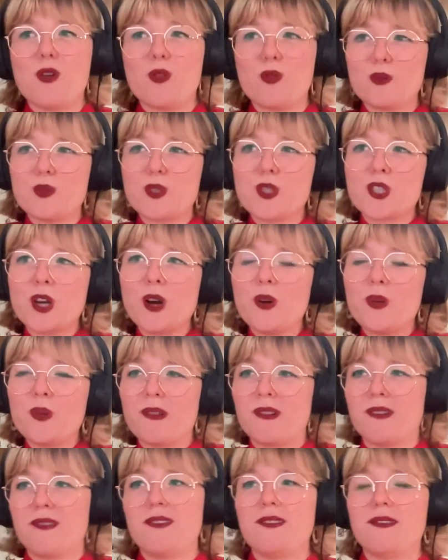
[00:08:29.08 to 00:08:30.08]

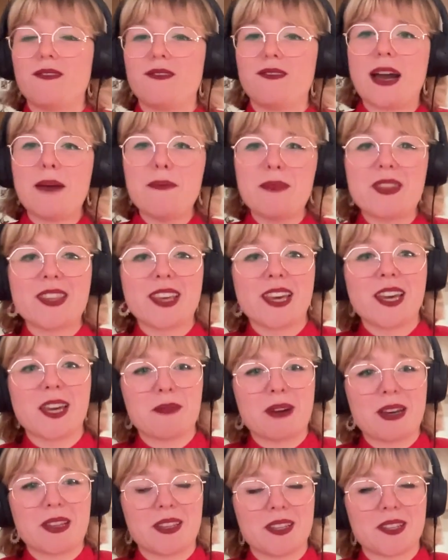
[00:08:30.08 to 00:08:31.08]
So I've been thinking
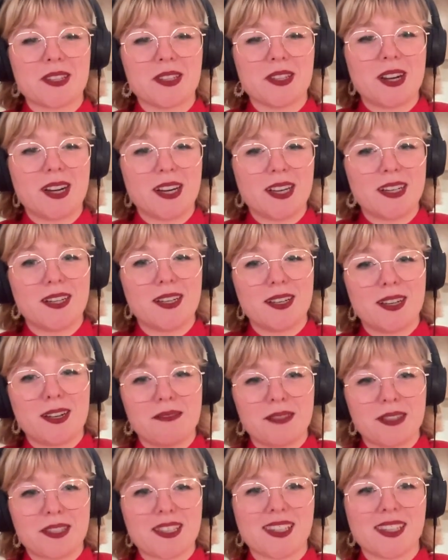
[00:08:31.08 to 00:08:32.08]
about this a lot,
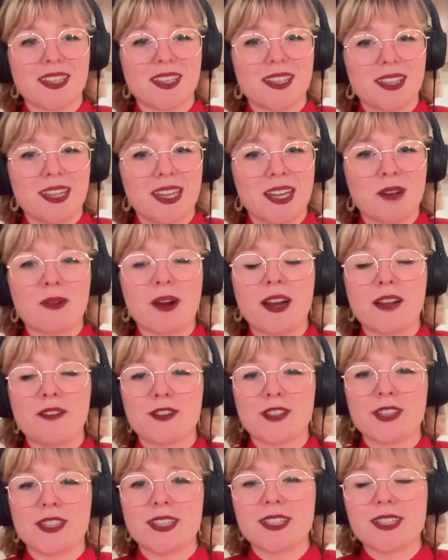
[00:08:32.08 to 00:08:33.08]
obviously, getting ready
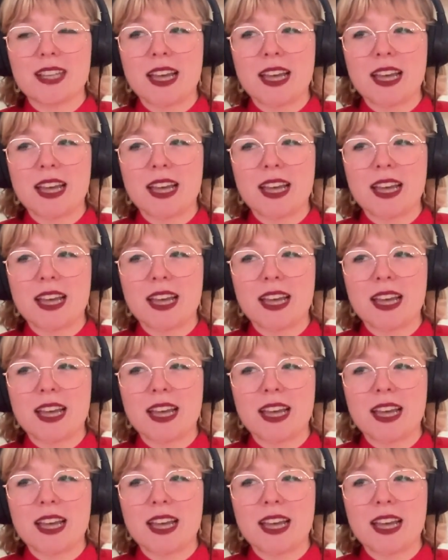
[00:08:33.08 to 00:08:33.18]
for this.